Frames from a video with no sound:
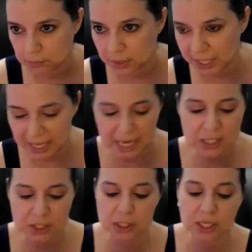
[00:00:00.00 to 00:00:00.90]
Like
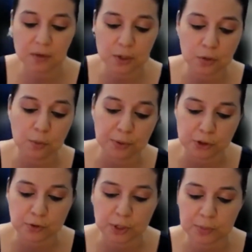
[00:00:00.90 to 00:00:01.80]
Ace is giving you a
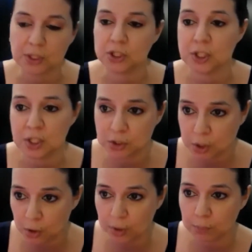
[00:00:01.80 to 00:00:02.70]
prescription. She says,
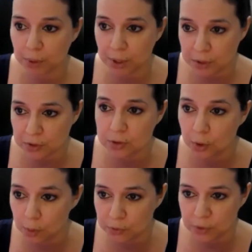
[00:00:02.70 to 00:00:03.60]
go to Barnes and
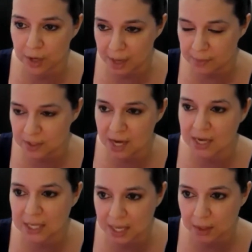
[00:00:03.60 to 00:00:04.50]
Nobles or Amazon
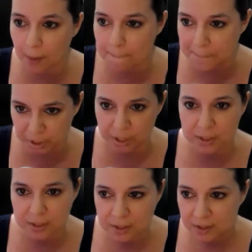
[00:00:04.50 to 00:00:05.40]
and get a
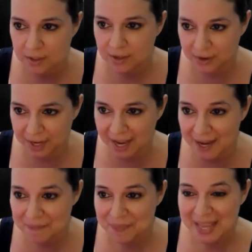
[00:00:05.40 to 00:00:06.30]
book,
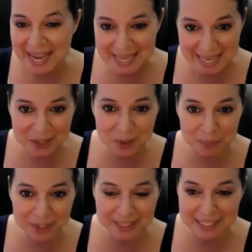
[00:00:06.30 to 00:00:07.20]
okay? And get the
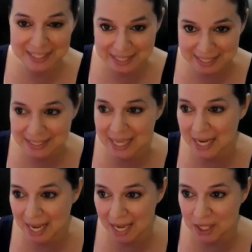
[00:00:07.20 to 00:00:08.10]
book that is The
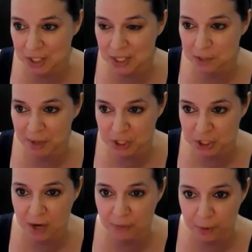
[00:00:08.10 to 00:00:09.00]
Slight Edge, and it's by
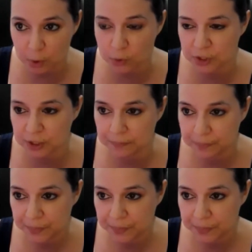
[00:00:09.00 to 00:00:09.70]
Jeff Olson.